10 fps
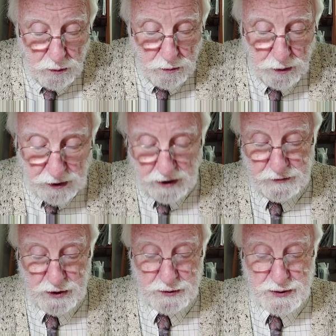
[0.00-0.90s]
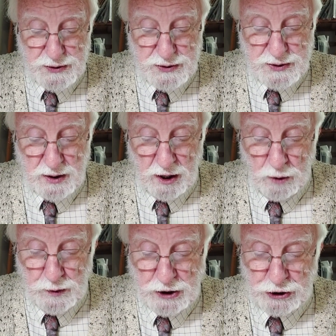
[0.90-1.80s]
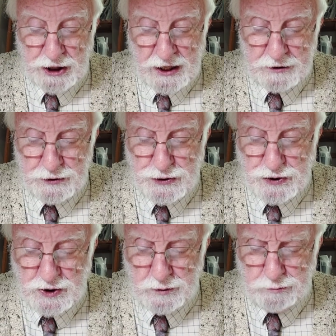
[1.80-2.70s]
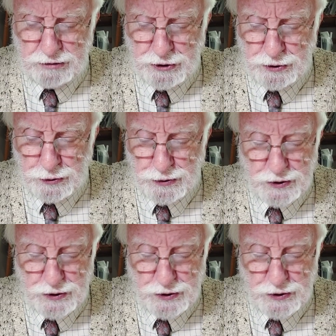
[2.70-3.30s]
What evidence are we challenged to produce